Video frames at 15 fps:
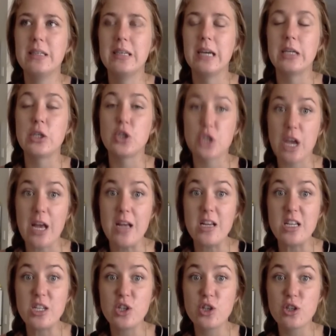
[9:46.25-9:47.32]

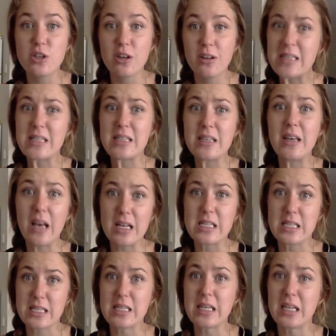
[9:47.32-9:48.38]
exchange,
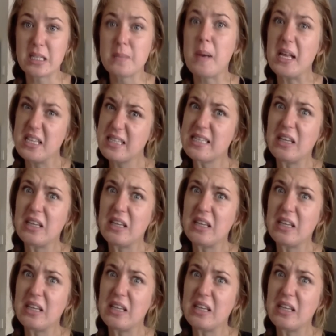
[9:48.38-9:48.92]
it's expensive.